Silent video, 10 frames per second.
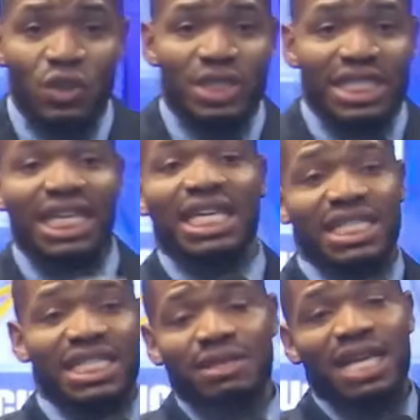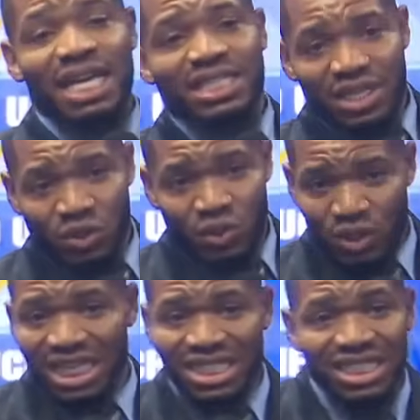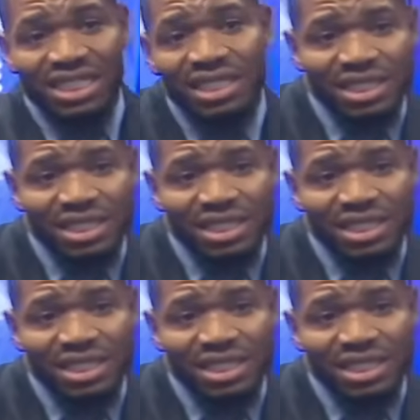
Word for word: you think he's in that decide to do that?